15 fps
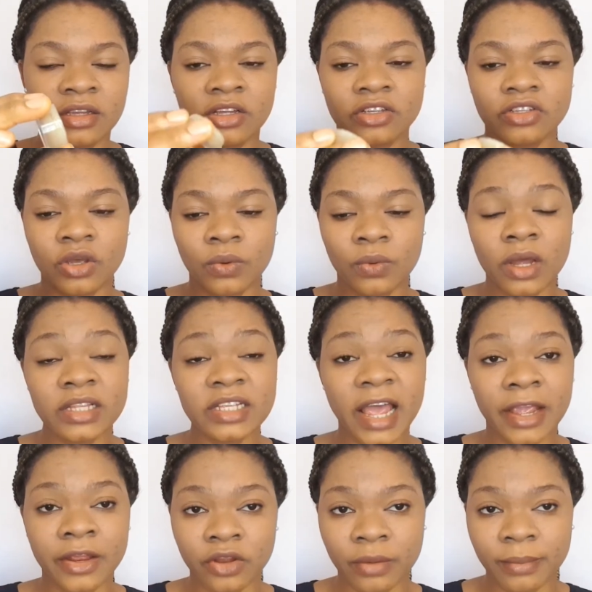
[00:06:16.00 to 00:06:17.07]
So what
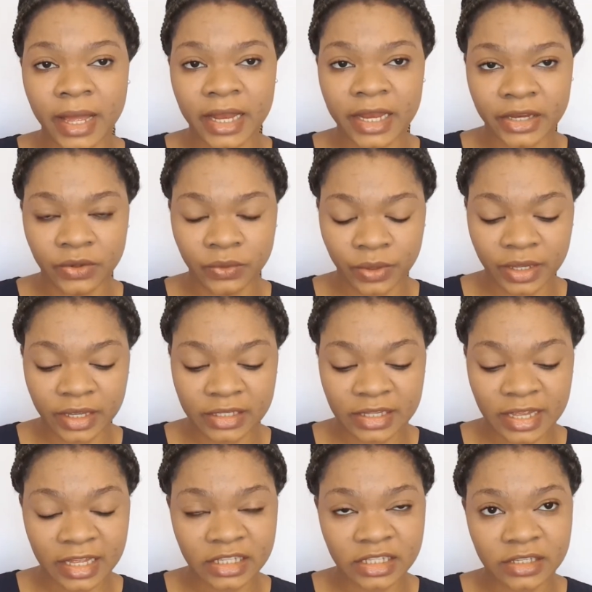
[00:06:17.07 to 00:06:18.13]
I normally do is
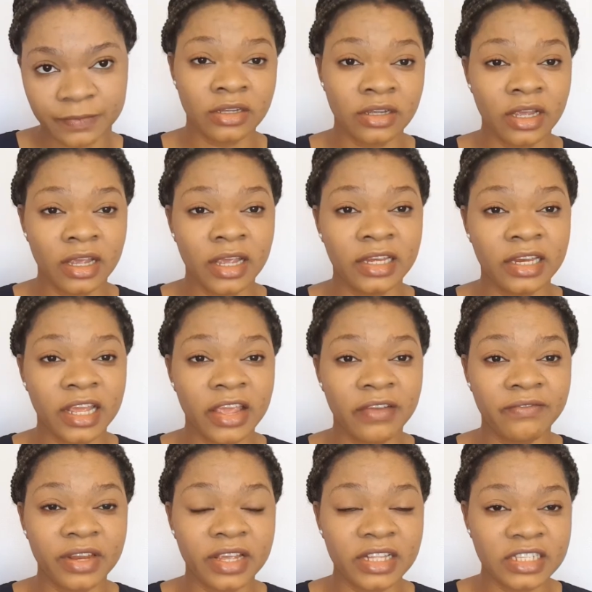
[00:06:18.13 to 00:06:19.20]
that in the
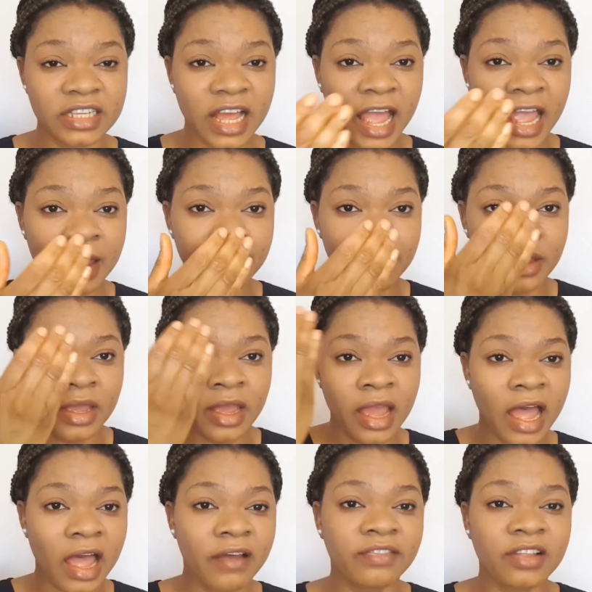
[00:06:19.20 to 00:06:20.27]
evening time,
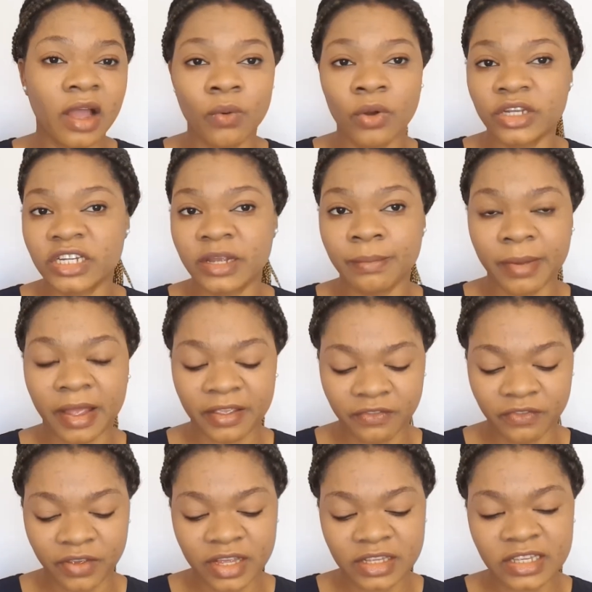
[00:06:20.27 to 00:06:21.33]
after washing my
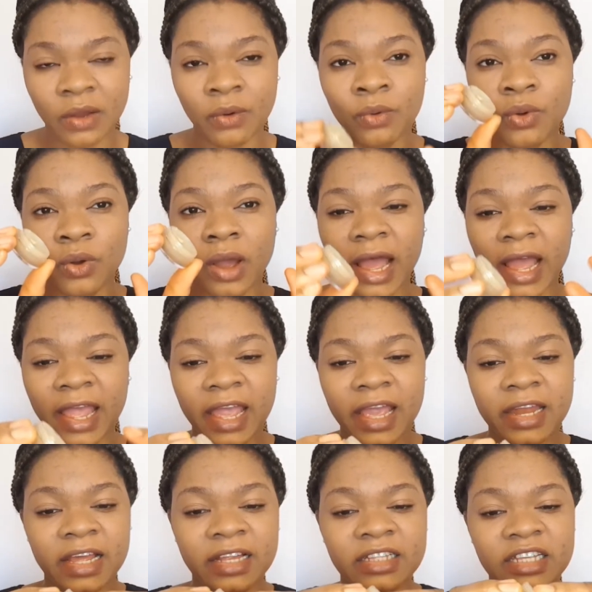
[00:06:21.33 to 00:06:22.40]
face, I'll go
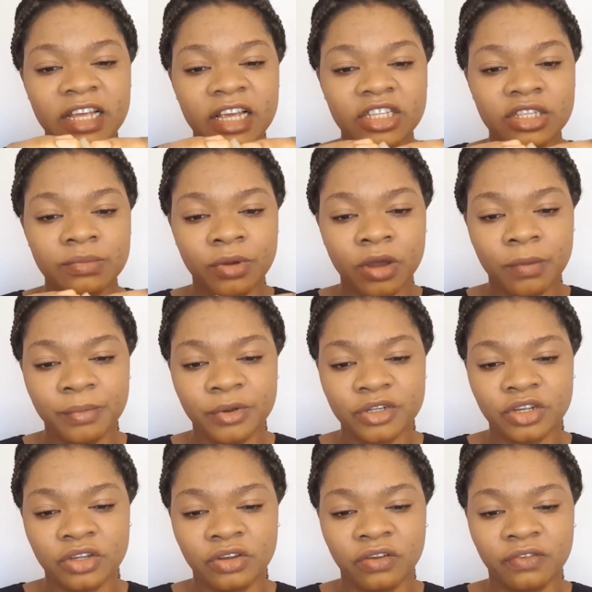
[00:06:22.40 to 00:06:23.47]
ahead and take small
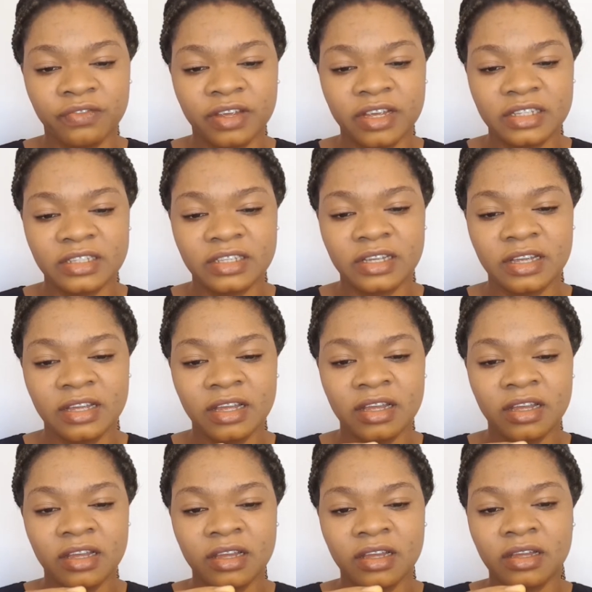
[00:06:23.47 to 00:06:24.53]
portion of it.
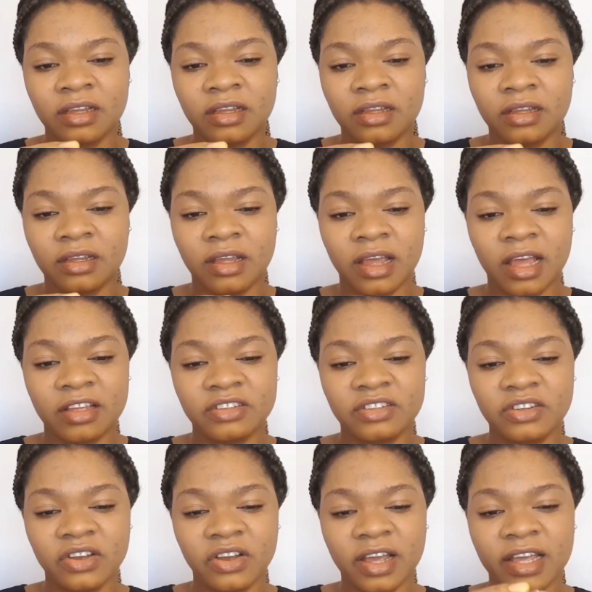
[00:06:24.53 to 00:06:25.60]
As
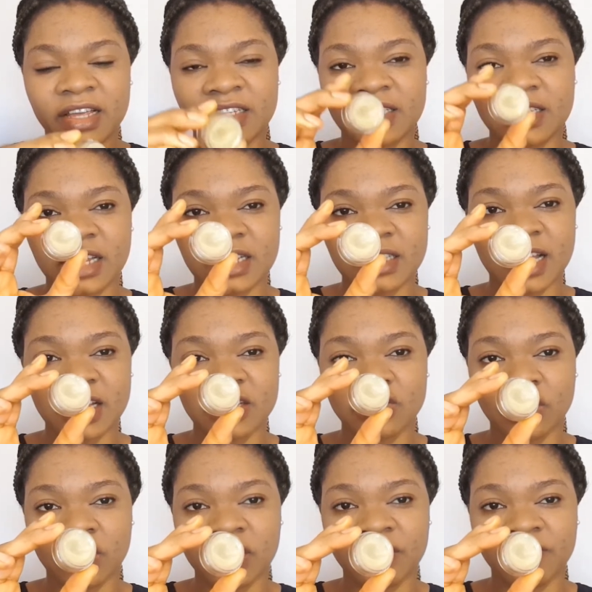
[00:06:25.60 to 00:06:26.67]
you all can see, it has
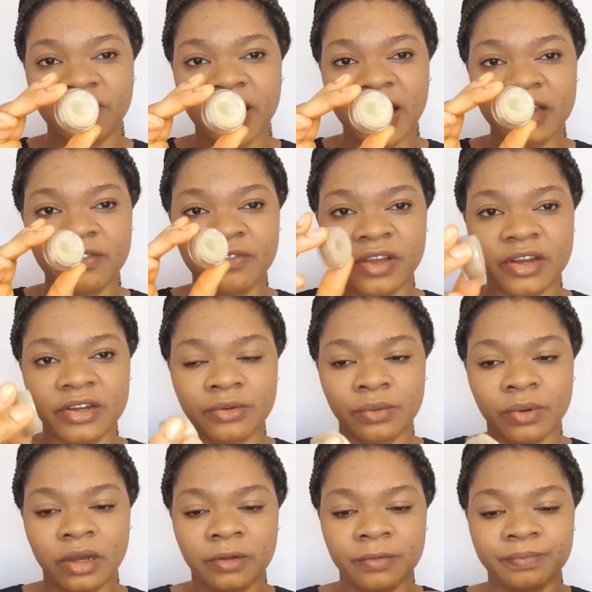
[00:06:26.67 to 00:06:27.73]
solidified very
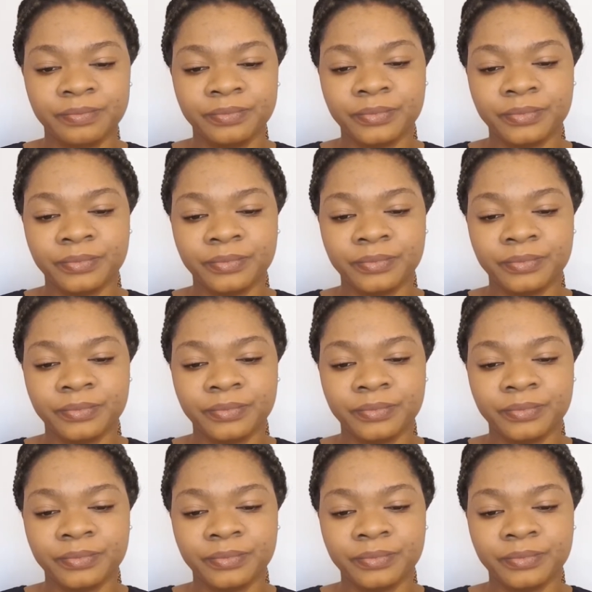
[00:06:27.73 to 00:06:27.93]
well.